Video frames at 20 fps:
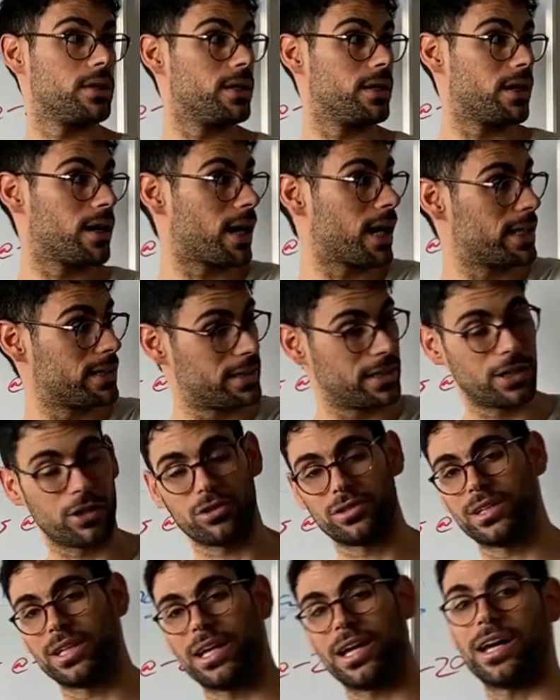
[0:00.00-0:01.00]
right here
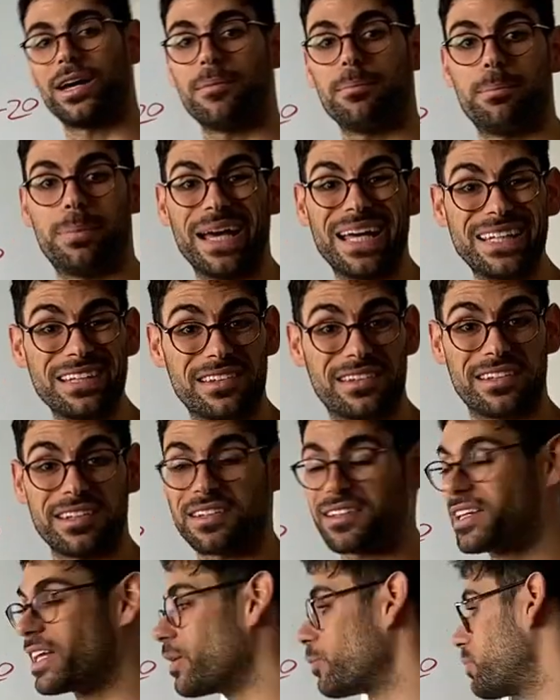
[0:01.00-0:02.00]
on the band system